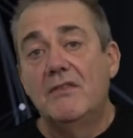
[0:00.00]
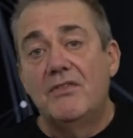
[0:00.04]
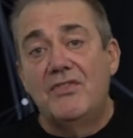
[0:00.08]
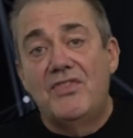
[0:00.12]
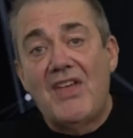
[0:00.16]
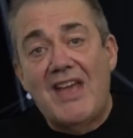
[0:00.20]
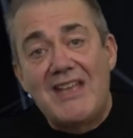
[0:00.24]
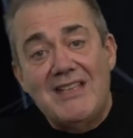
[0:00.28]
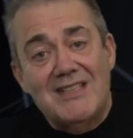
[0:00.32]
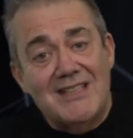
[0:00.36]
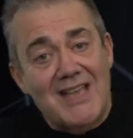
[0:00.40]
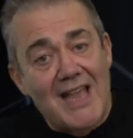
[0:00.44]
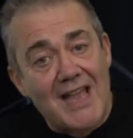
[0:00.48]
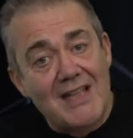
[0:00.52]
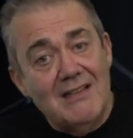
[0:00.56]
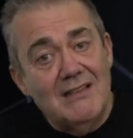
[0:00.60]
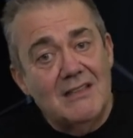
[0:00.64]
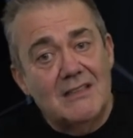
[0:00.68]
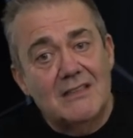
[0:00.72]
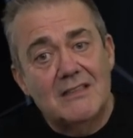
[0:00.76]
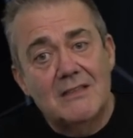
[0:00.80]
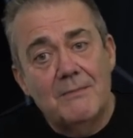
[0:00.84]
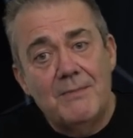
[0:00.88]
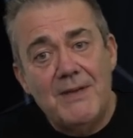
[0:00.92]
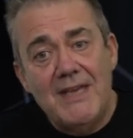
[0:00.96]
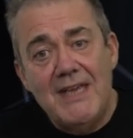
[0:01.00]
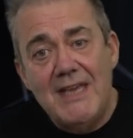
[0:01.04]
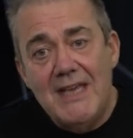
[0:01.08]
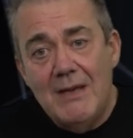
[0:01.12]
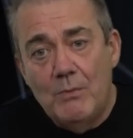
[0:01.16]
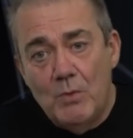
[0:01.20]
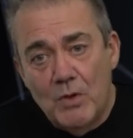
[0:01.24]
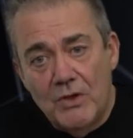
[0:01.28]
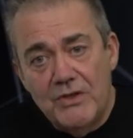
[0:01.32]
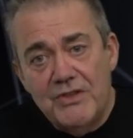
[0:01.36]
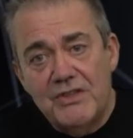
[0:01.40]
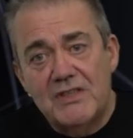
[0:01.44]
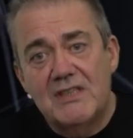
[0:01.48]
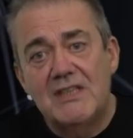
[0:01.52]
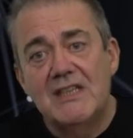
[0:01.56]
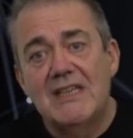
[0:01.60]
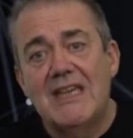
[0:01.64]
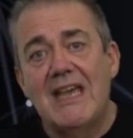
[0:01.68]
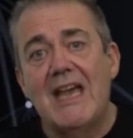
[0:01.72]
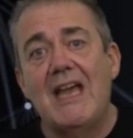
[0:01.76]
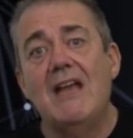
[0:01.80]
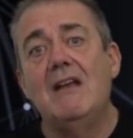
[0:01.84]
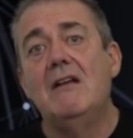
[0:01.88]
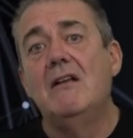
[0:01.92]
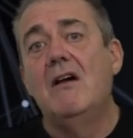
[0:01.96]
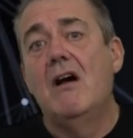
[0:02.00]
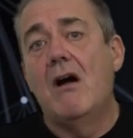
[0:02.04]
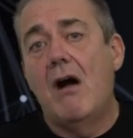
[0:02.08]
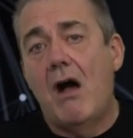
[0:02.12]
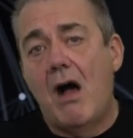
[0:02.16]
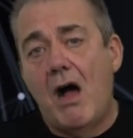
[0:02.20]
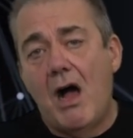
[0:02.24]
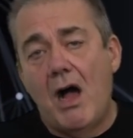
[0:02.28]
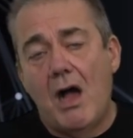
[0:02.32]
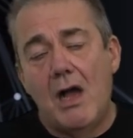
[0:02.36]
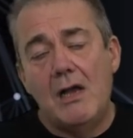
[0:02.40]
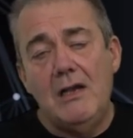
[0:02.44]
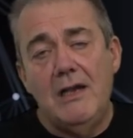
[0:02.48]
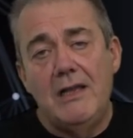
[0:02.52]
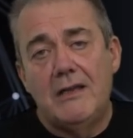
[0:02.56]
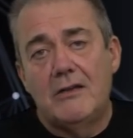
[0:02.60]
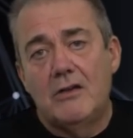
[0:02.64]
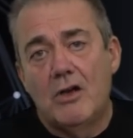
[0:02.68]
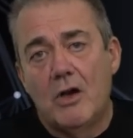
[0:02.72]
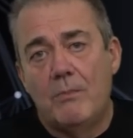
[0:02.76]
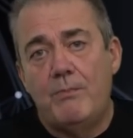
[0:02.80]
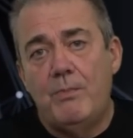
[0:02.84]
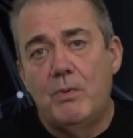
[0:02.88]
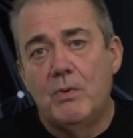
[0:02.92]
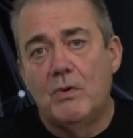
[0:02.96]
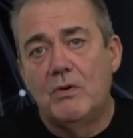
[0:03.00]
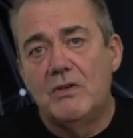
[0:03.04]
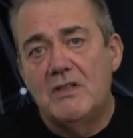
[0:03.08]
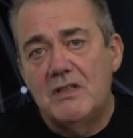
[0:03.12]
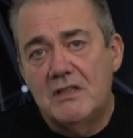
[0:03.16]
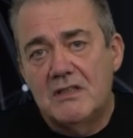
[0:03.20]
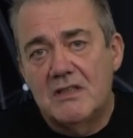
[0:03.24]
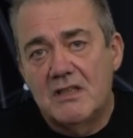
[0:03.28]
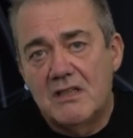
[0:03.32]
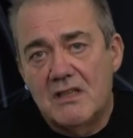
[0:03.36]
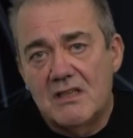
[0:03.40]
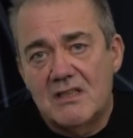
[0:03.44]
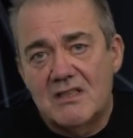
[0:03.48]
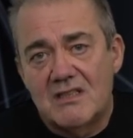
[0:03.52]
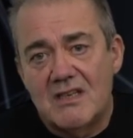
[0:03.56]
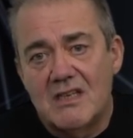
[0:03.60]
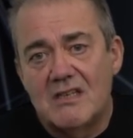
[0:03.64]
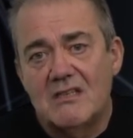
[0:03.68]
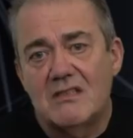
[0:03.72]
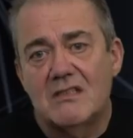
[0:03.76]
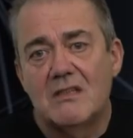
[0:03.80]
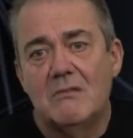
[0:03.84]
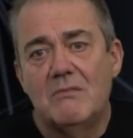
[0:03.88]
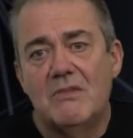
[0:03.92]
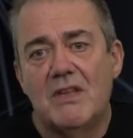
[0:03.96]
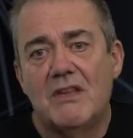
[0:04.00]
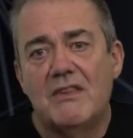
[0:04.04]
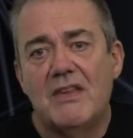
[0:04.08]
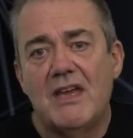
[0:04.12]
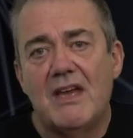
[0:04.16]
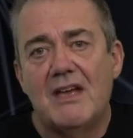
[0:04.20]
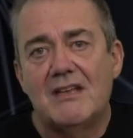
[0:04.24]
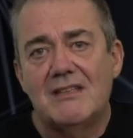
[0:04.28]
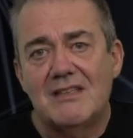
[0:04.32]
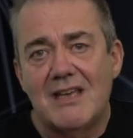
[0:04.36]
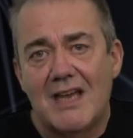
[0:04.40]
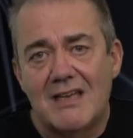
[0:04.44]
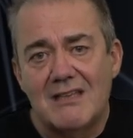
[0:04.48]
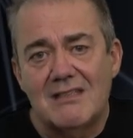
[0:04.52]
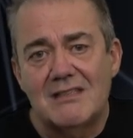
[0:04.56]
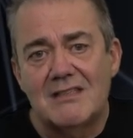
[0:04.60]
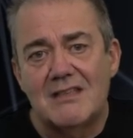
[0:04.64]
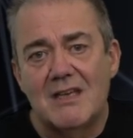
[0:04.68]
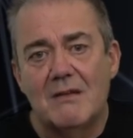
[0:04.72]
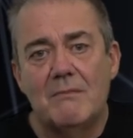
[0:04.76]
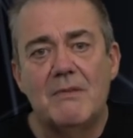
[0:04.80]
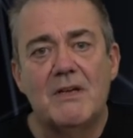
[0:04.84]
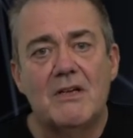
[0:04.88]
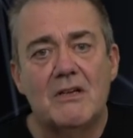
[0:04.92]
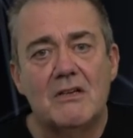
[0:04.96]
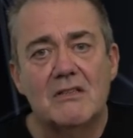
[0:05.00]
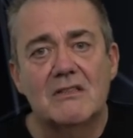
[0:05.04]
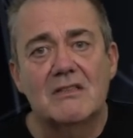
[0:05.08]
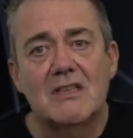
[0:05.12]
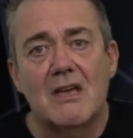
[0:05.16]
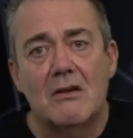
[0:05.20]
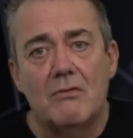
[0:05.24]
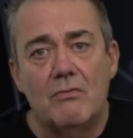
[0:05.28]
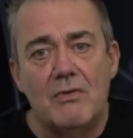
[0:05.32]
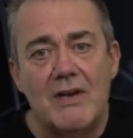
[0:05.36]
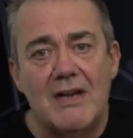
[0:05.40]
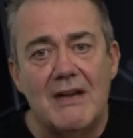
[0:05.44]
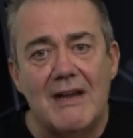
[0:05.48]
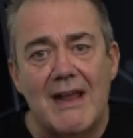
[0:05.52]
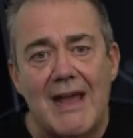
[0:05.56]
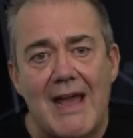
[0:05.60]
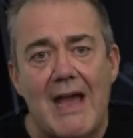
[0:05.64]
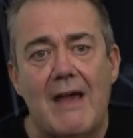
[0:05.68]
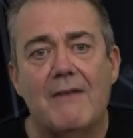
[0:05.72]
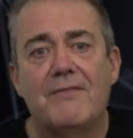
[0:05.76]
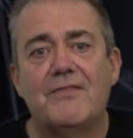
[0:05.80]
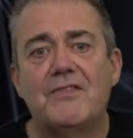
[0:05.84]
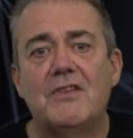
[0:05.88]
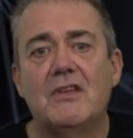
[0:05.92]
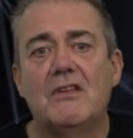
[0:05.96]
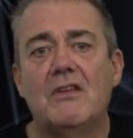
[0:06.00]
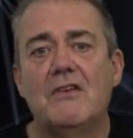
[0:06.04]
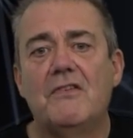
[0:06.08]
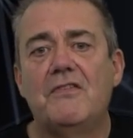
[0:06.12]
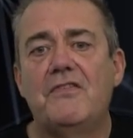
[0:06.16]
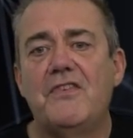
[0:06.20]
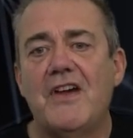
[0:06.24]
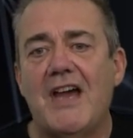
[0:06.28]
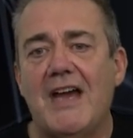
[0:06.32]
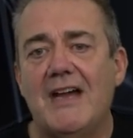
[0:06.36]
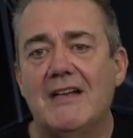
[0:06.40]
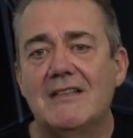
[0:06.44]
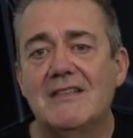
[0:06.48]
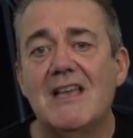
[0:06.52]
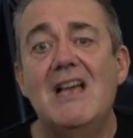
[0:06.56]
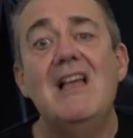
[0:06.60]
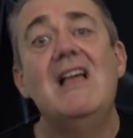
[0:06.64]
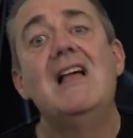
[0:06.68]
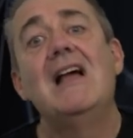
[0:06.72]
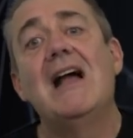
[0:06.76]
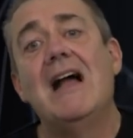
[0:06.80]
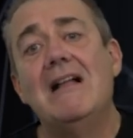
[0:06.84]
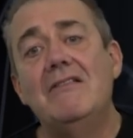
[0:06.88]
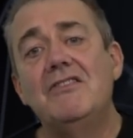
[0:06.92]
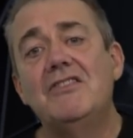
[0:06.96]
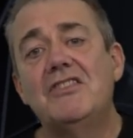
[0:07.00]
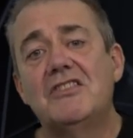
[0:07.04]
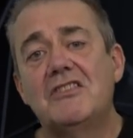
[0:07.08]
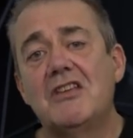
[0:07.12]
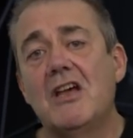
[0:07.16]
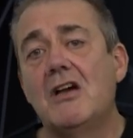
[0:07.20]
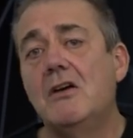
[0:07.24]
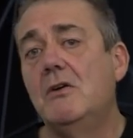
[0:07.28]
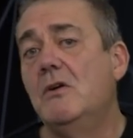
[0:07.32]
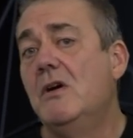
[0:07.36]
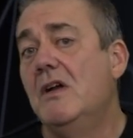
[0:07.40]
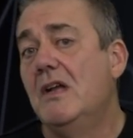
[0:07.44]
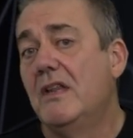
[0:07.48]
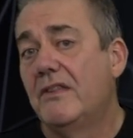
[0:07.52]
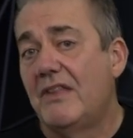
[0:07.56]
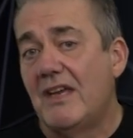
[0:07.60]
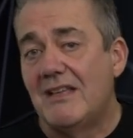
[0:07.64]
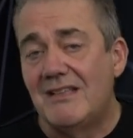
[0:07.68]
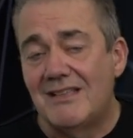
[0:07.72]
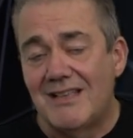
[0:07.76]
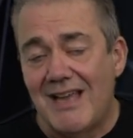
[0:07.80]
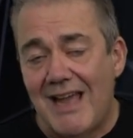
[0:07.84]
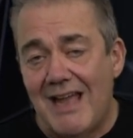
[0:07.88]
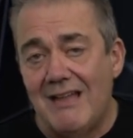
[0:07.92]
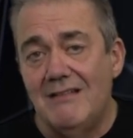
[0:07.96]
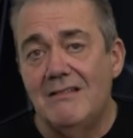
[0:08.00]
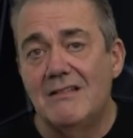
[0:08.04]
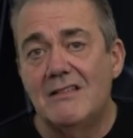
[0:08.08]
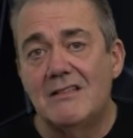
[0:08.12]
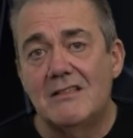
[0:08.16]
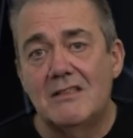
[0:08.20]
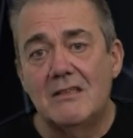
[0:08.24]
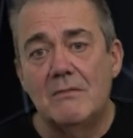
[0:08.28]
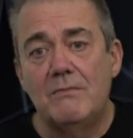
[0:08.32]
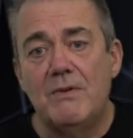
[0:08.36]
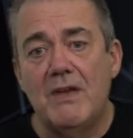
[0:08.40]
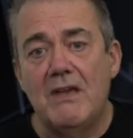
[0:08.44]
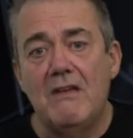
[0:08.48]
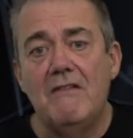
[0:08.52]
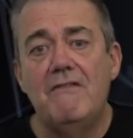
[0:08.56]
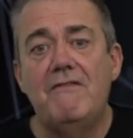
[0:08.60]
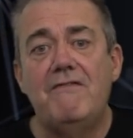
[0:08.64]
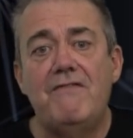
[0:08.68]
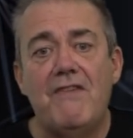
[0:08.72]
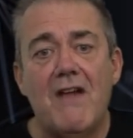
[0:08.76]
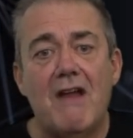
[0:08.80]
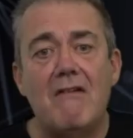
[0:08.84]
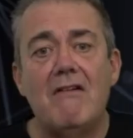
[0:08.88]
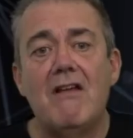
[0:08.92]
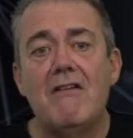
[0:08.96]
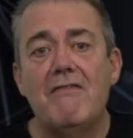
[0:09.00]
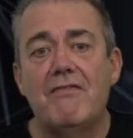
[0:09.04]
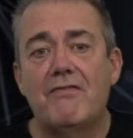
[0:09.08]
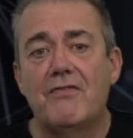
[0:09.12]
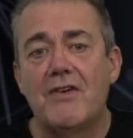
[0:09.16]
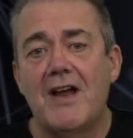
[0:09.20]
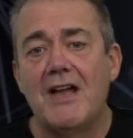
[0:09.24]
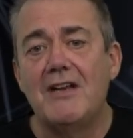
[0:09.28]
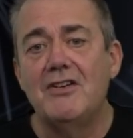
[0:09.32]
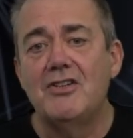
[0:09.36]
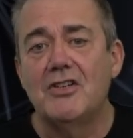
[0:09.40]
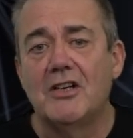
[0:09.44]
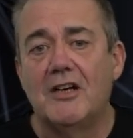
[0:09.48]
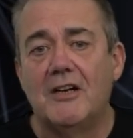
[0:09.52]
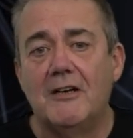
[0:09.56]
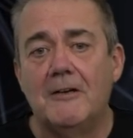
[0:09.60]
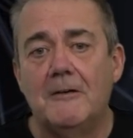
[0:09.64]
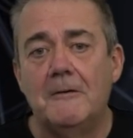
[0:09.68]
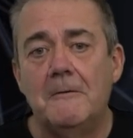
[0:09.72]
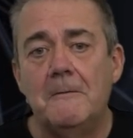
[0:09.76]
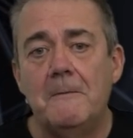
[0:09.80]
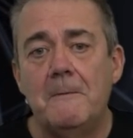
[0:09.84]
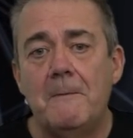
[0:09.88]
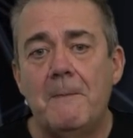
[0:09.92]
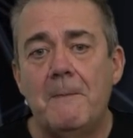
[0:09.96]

They tend to be, once again, highly coupled to the system that they are testing because they're written after the fact. And so they tend to be very fragile.